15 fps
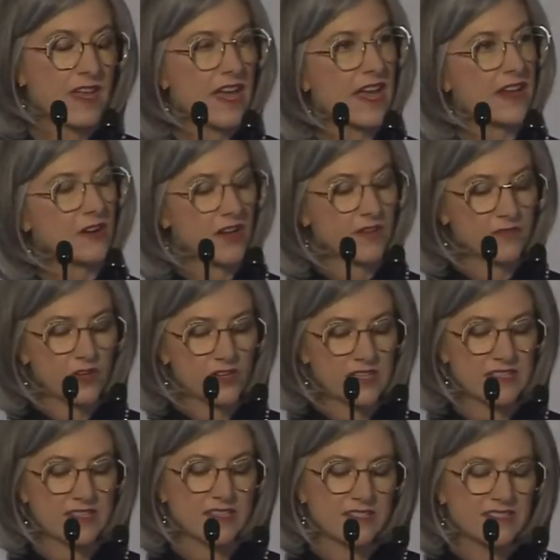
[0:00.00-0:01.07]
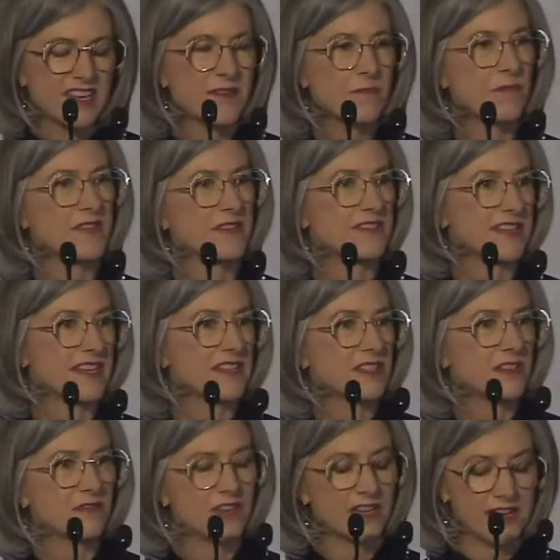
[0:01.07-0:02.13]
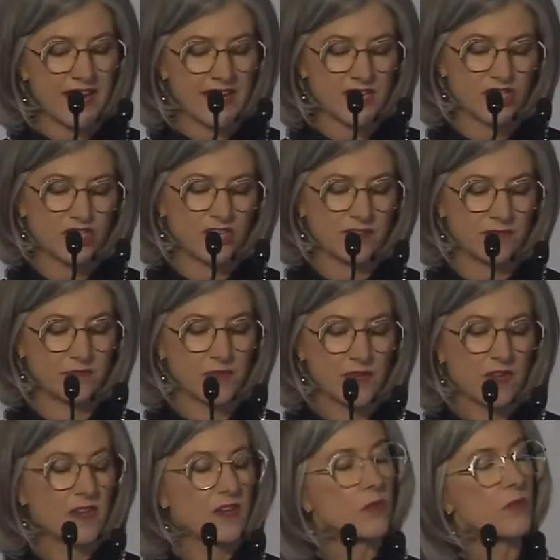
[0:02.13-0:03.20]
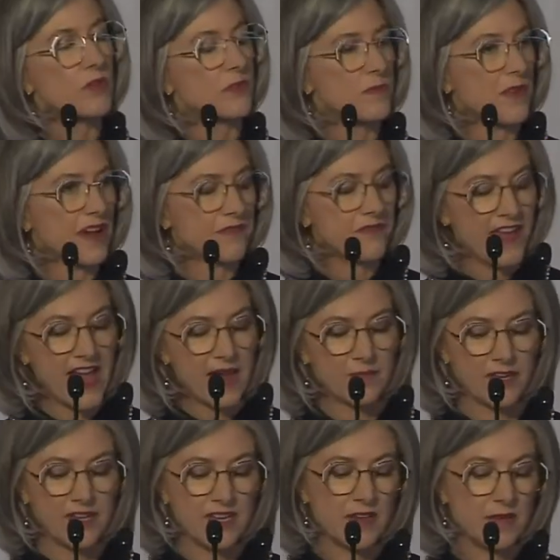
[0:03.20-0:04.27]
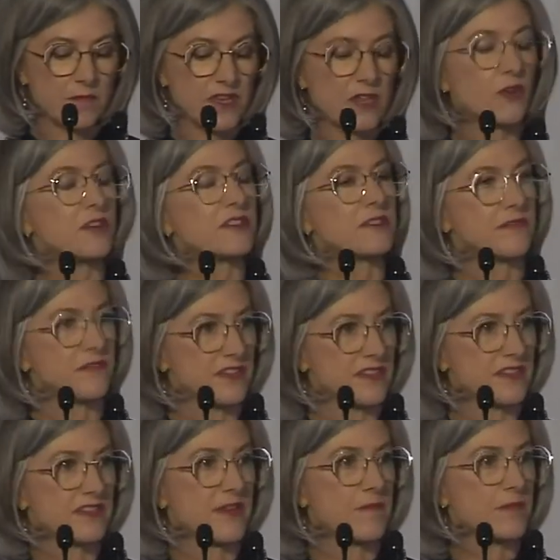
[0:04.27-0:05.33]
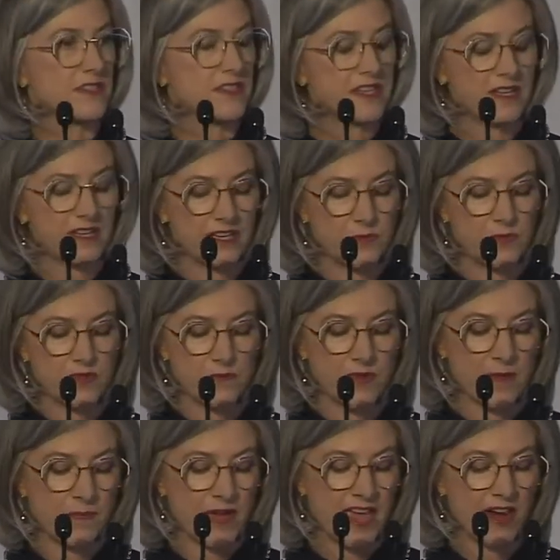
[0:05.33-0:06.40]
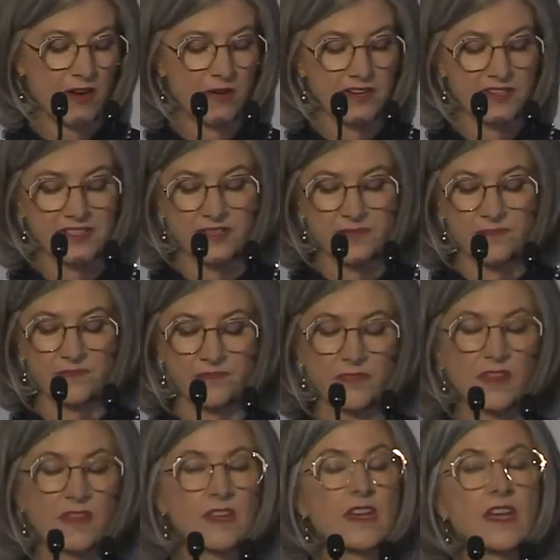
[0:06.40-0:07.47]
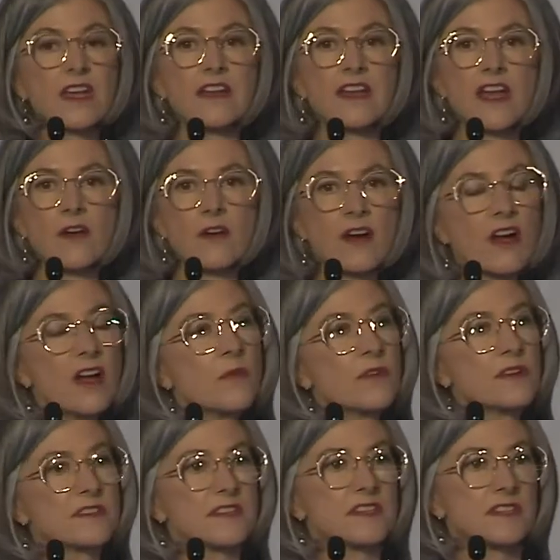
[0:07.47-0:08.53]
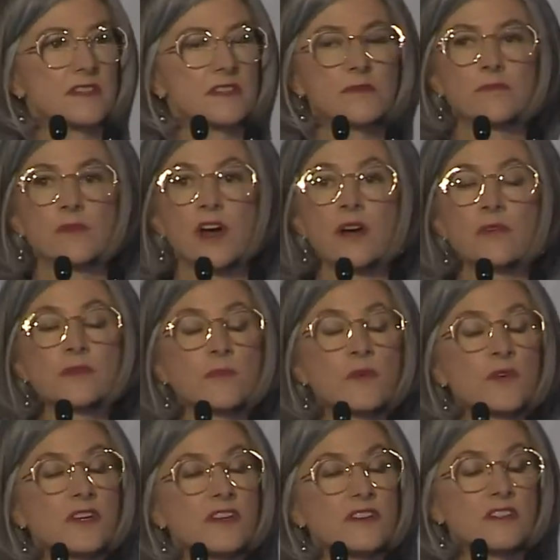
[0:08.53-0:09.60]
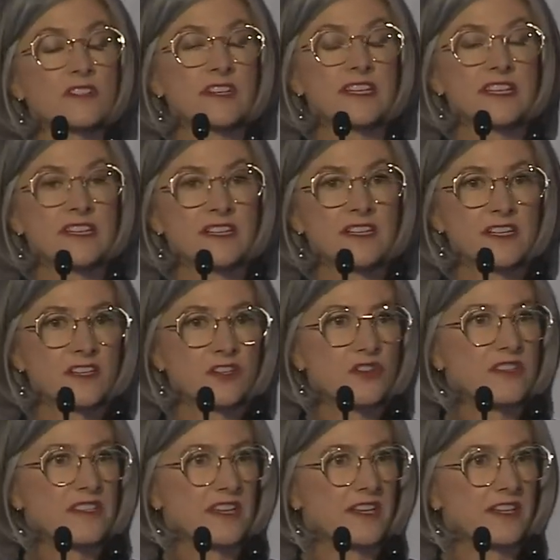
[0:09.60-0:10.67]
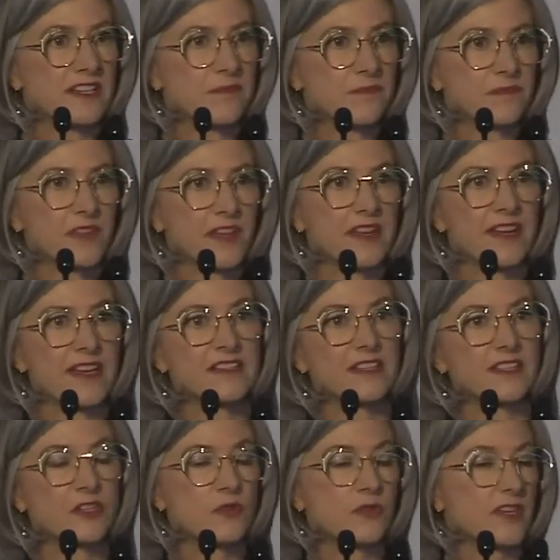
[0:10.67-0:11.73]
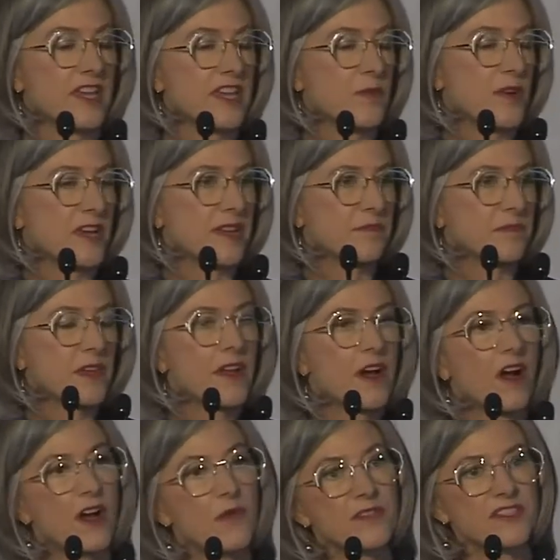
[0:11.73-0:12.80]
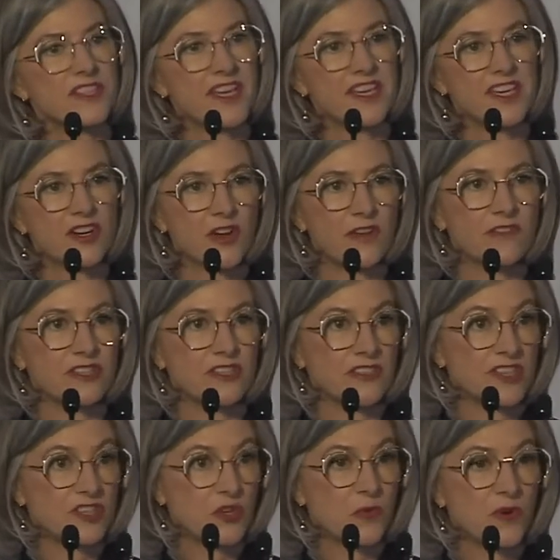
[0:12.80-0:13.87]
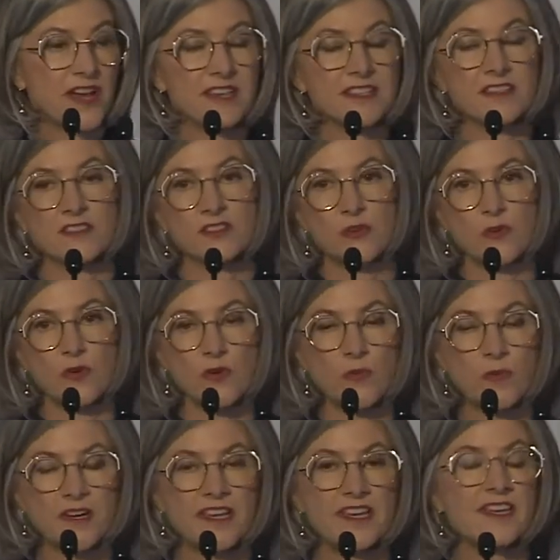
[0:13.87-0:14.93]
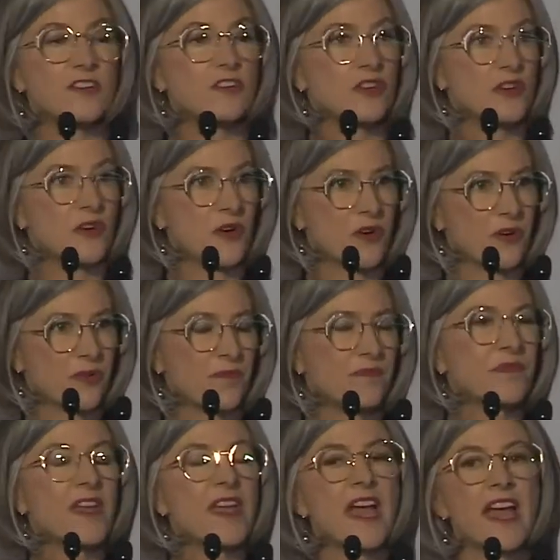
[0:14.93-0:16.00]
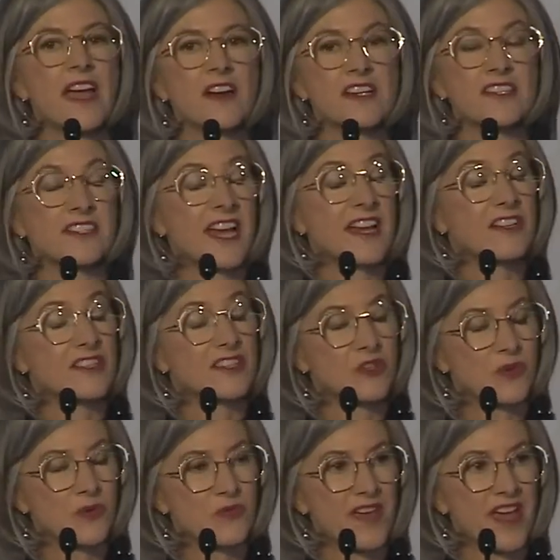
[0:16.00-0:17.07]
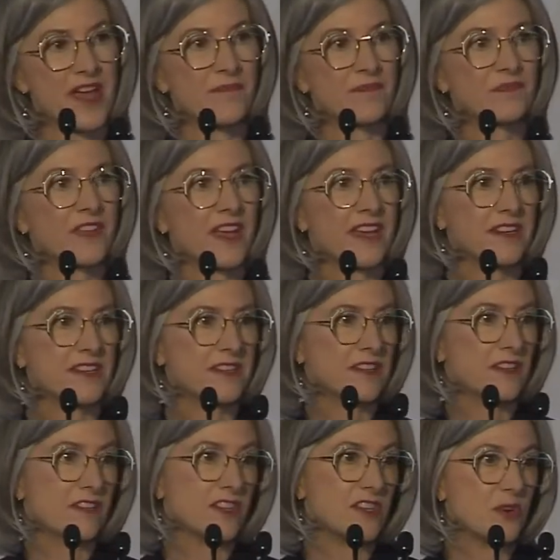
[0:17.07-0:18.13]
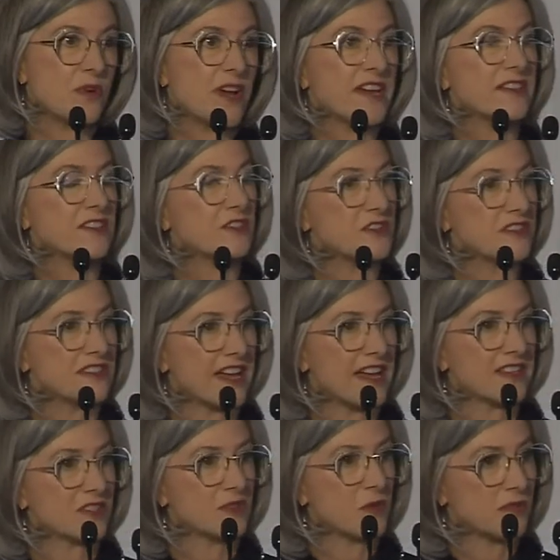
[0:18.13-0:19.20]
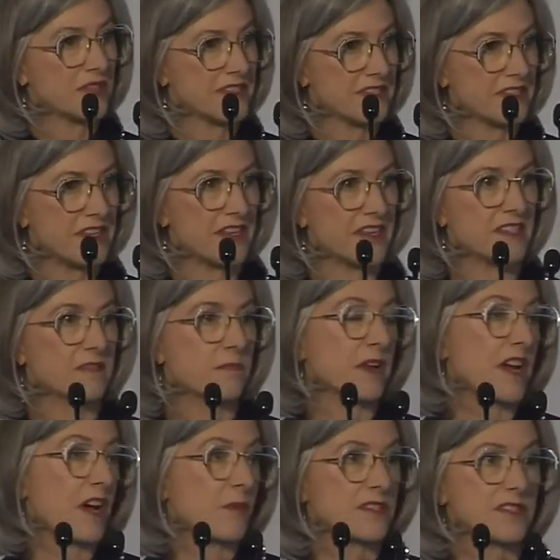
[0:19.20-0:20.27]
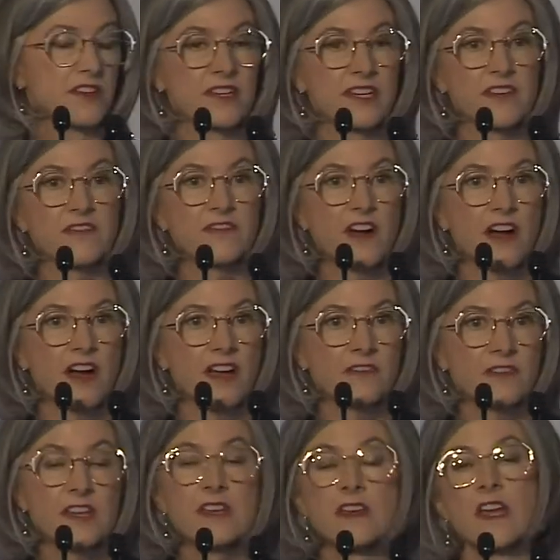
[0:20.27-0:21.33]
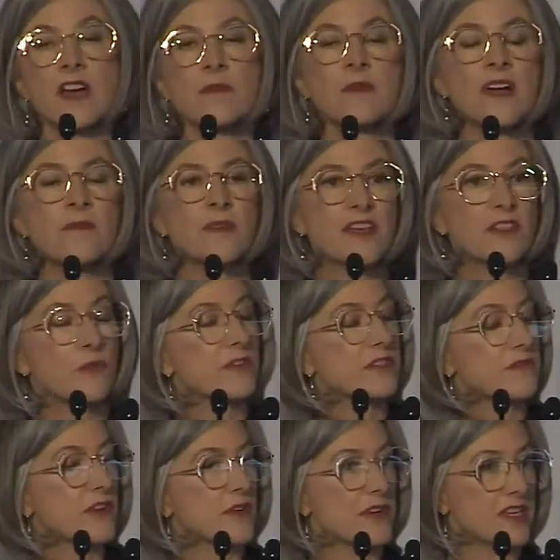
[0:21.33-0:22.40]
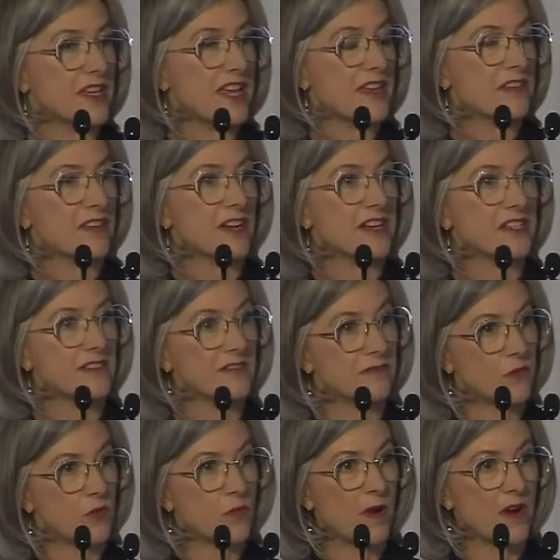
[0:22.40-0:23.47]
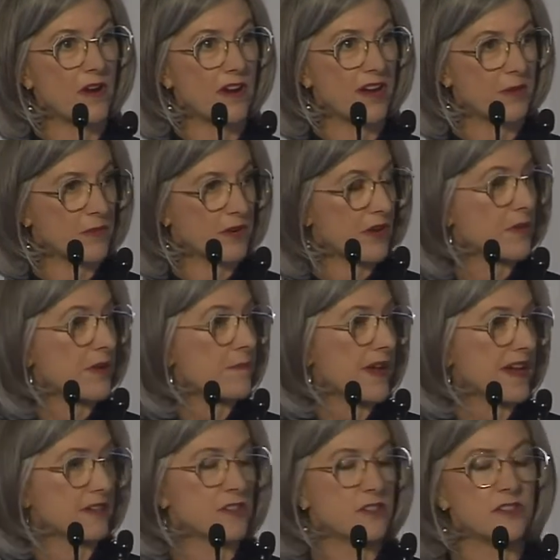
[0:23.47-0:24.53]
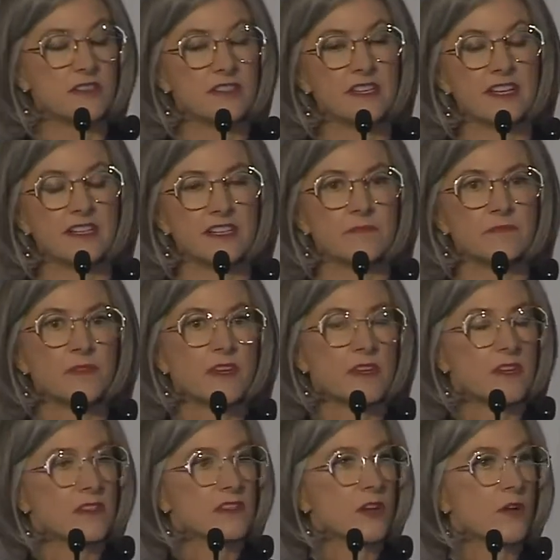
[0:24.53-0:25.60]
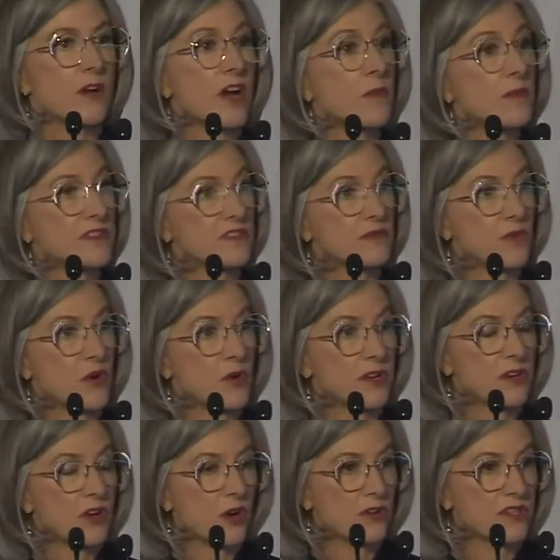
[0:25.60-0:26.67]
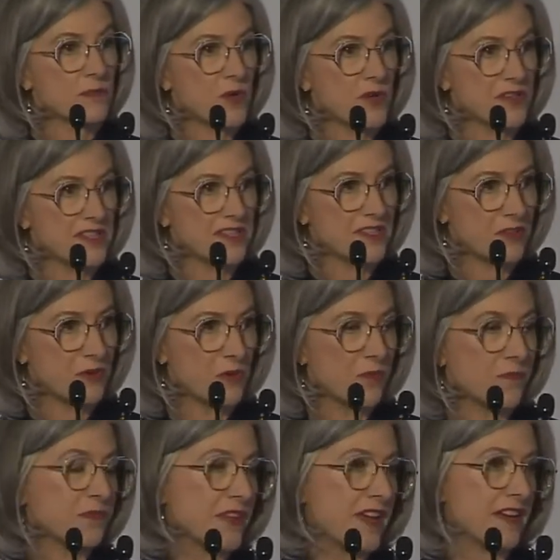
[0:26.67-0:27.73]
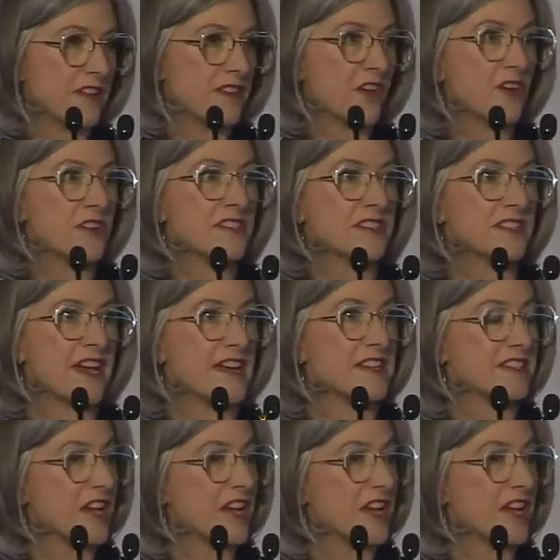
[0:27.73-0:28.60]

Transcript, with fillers: And I've got a deep sense of connection with my family because of this, and particularly with my parents. Now, I was, a, I was born in Dunedin in New Zealand, and as a little Kiwi, I was taken over to the US, to Albany, New York. And I started school there. And in the US, you start school at six, but I was only five. And my mother was very keen that I didn't fall behind when I went back to New Zealand. So I was enrolled in correspondence school. And in those days,